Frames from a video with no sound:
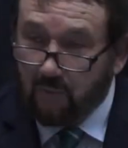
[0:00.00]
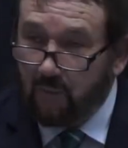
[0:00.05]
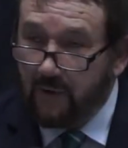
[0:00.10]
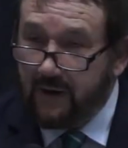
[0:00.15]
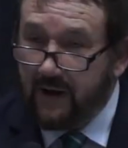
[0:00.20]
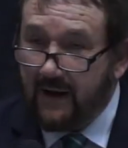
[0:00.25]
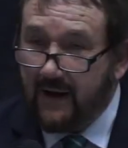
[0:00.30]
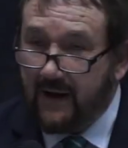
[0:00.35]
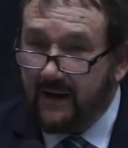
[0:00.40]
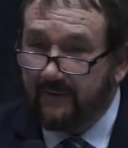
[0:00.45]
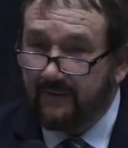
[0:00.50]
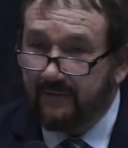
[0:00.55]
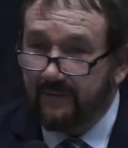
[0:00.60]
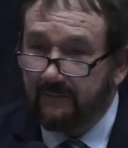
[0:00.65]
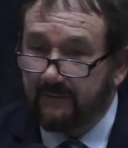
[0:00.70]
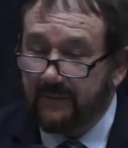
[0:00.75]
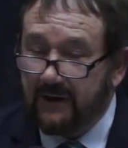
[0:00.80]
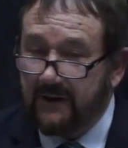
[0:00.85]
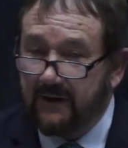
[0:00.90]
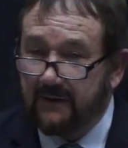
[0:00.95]
We
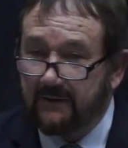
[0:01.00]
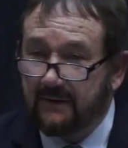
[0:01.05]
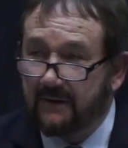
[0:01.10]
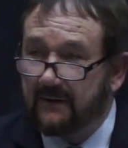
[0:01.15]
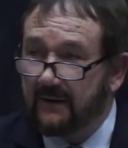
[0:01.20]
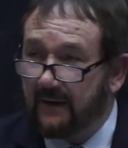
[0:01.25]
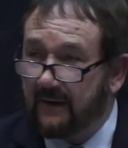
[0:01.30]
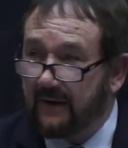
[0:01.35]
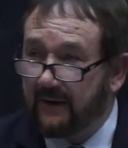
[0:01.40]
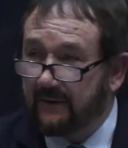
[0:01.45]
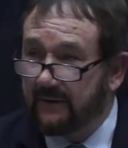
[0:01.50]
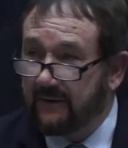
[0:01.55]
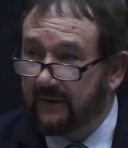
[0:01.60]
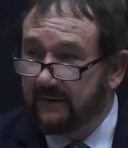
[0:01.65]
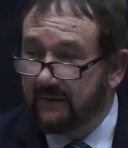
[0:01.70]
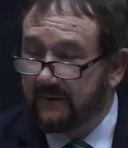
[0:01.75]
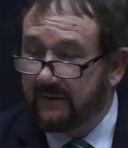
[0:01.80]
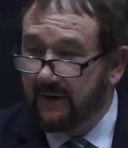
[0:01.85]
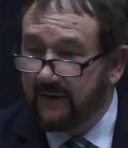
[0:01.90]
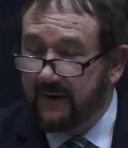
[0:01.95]
have been,
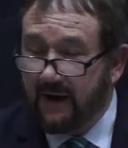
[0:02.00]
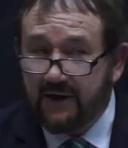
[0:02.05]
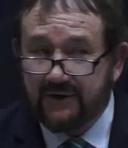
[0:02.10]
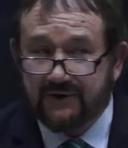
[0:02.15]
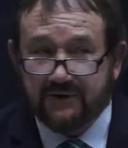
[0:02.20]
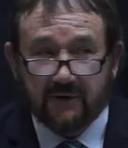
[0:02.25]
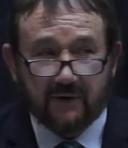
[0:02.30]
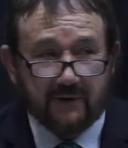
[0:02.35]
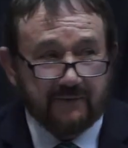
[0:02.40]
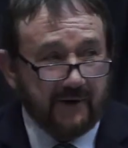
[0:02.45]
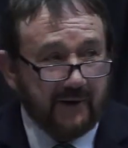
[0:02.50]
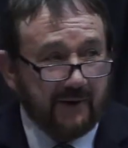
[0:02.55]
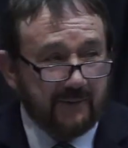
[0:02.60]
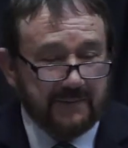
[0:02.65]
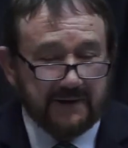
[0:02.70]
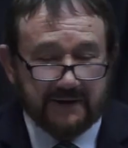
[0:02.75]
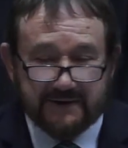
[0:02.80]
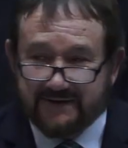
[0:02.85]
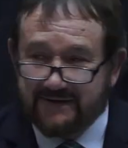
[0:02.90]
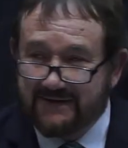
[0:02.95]
and the nature of
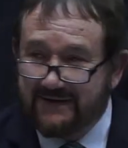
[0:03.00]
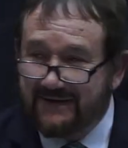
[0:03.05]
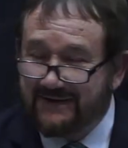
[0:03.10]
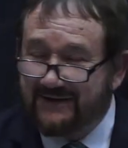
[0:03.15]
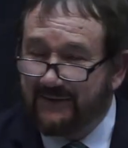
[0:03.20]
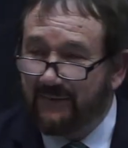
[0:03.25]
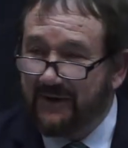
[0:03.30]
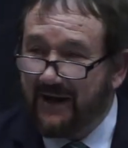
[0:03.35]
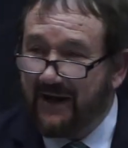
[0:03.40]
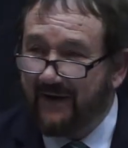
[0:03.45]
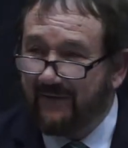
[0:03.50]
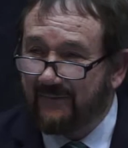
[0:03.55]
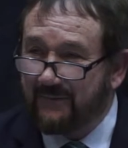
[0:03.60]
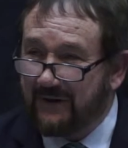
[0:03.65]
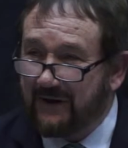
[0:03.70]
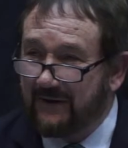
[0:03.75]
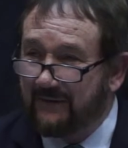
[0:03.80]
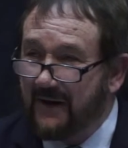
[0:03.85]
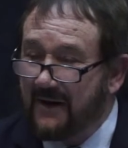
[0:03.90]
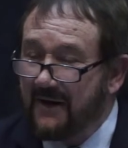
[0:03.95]
our businesses, we have
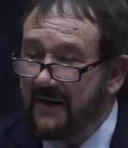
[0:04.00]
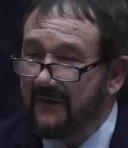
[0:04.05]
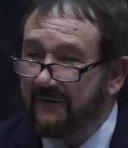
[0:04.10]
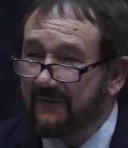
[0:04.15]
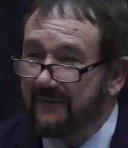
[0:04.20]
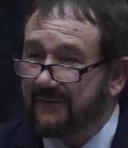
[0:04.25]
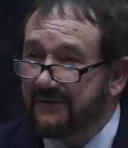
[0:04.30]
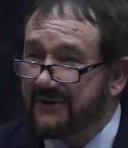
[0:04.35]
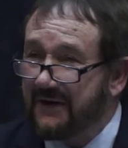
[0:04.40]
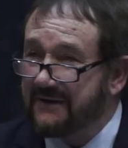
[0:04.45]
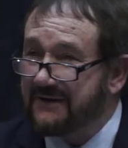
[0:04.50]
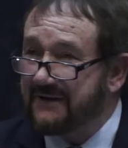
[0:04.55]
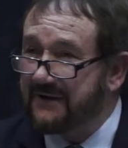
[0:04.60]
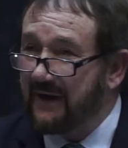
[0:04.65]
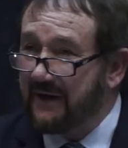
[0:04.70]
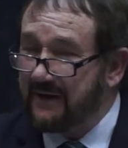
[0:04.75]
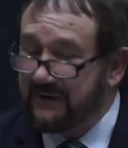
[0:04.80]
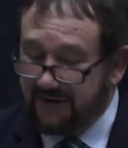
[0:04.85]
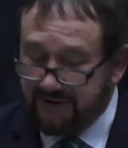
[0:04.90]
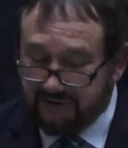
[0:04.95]
been since
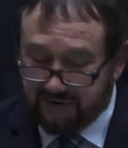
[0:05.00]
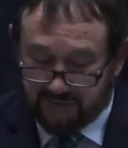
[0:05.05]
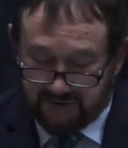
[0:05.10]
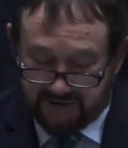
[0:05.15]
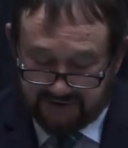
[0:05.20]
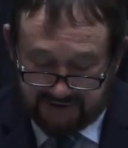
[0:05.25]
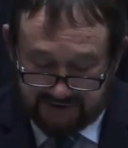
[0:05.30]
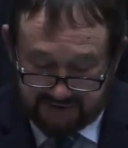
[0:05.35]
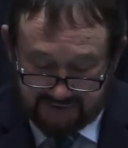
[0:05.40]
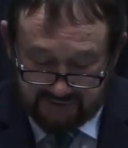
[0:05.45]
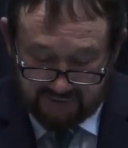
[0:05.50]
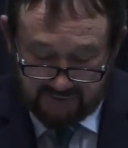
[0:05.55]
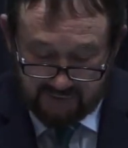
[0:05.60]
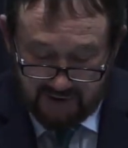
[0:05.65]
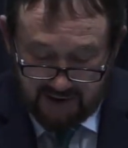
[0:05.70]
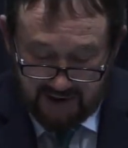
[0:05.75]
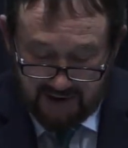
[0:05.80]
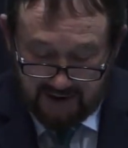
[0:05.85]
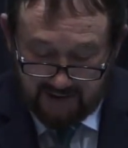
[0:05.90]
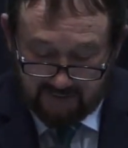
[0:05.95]

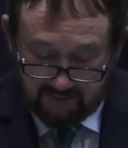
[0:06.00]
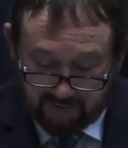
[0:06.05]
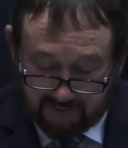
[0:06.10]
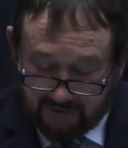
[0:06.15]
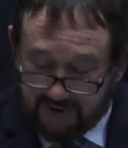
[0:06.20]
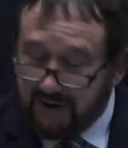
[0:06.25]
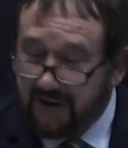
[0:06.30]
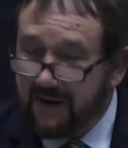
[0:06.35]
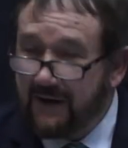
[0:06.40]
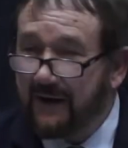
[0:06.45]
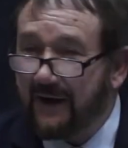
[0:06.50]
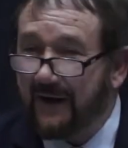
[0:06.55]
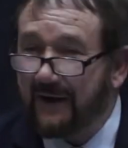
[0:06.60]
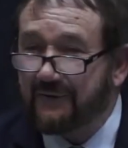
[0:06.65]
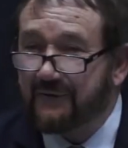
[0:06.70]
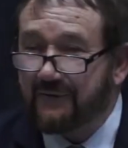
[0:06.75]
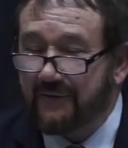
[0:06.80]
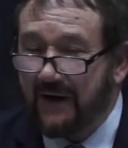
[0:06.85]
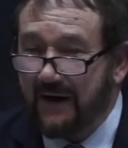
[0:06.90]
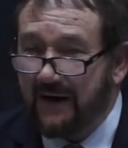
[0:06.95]
1922 breeding
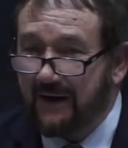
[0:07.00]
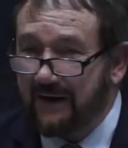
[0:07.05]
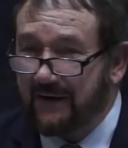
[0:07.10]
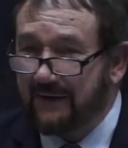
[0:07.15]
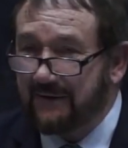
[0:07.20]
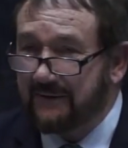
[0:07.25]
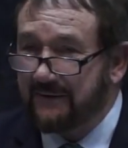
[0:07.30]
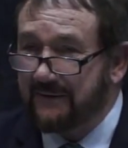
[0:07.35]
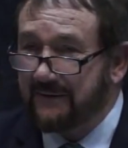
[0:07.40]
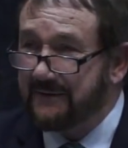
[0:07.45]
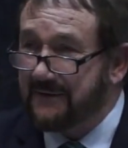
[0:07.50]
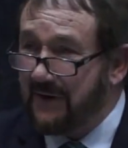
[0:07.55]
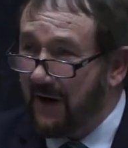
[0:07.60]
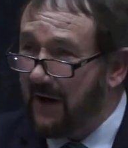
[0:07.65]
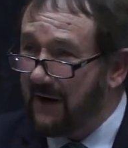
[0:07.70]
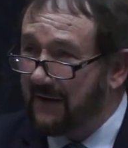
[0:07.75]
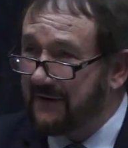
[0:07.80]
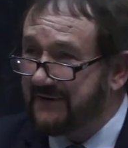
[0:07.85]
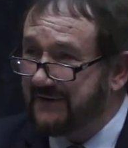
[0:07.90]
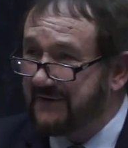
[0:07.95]
and training
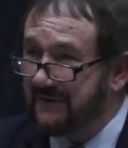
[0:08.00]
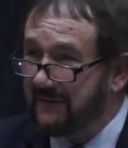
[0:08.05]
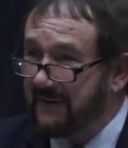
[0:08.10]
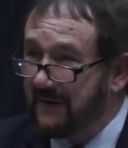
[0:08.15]
dogs